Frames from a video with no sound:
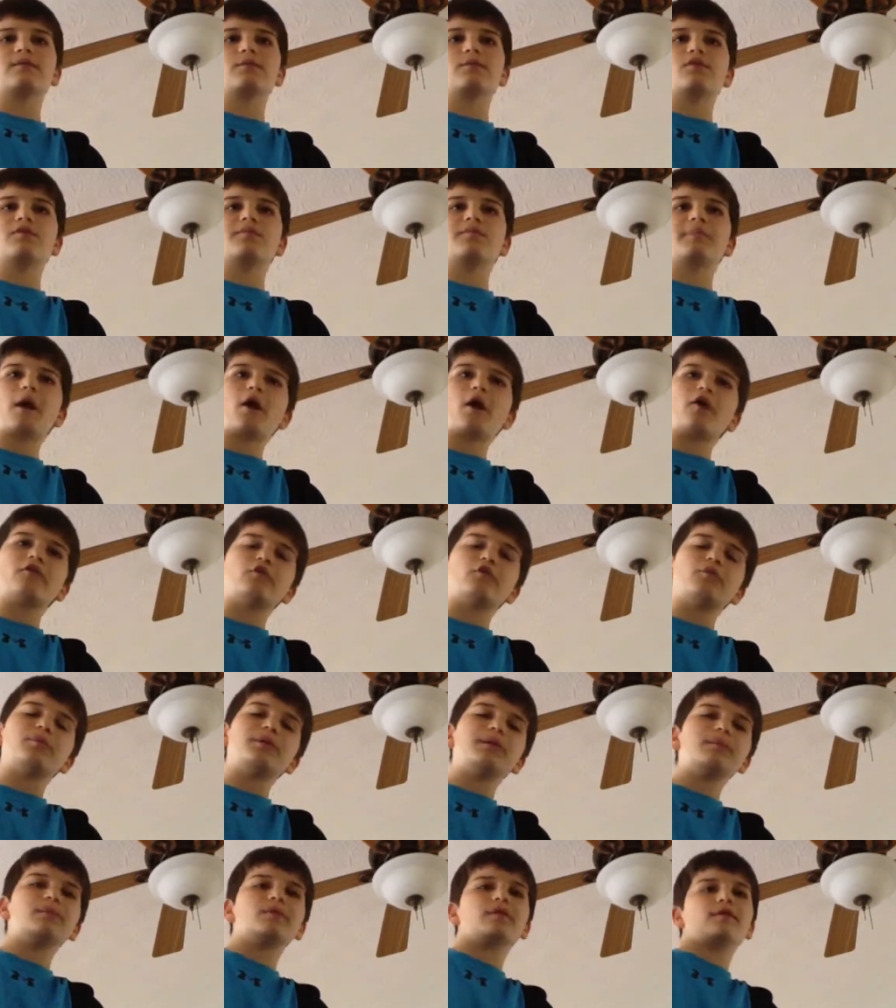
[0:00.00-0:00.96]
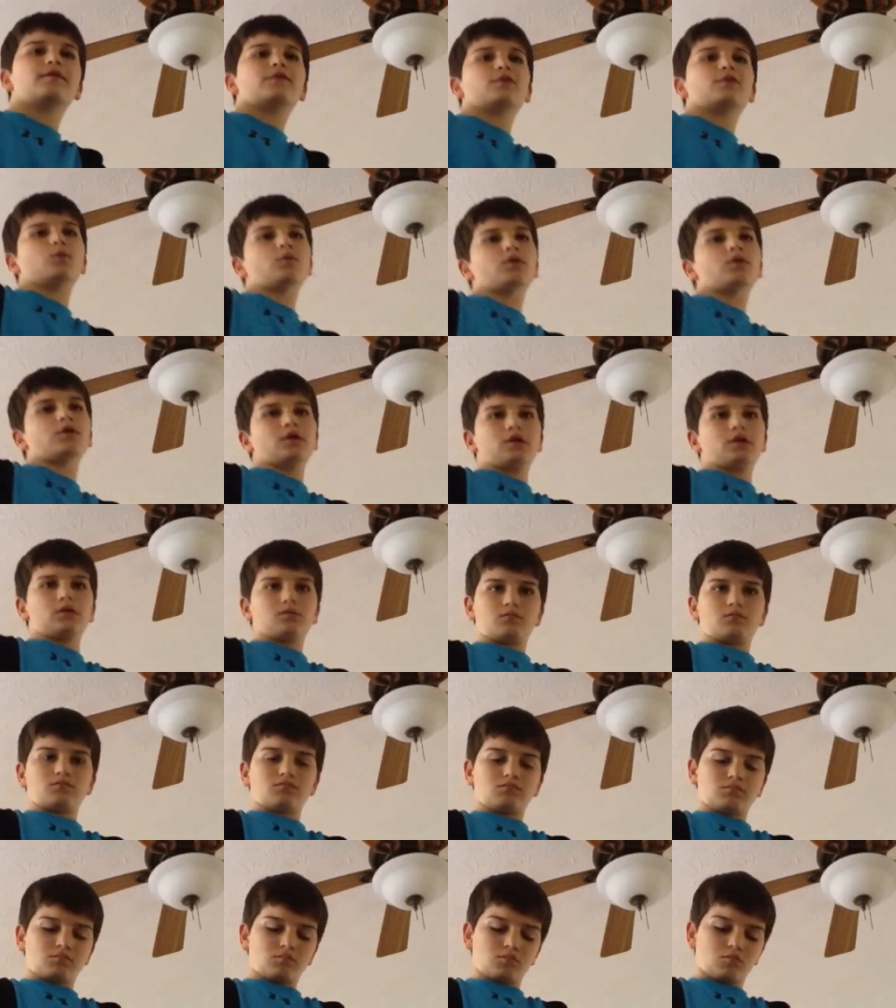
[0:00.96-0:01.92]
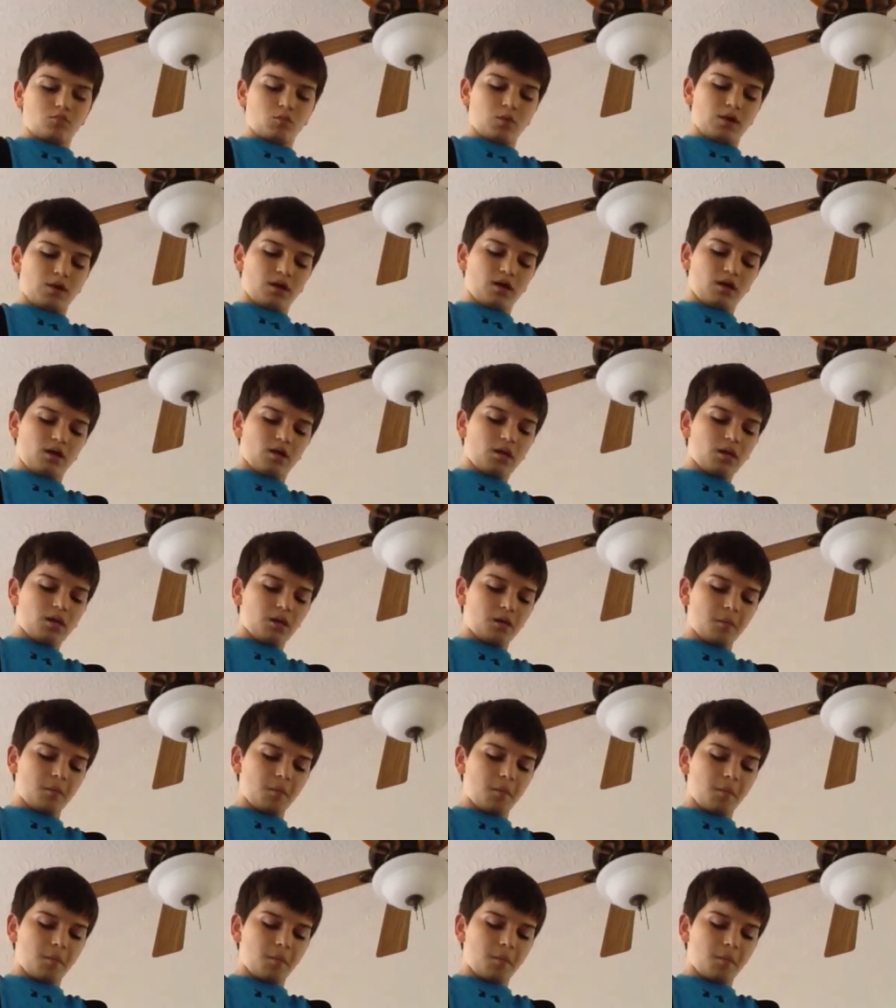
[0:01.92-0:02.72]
the most powerful people in the world. Well,